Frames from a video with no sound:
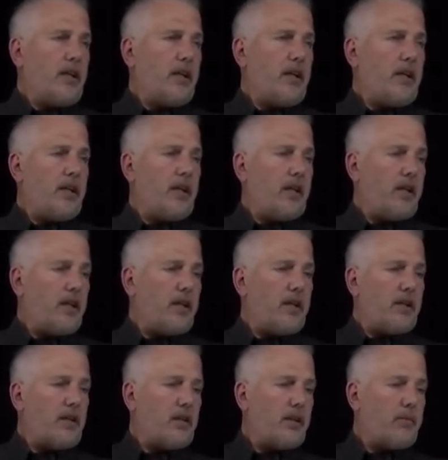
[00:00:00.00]

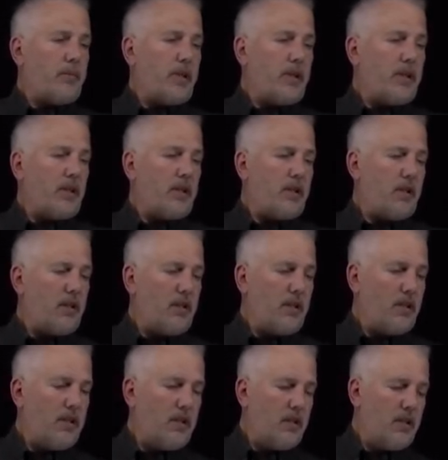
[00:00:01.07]
and let me
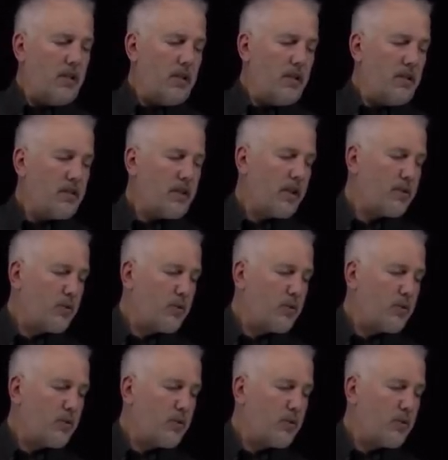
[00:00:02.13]
sketch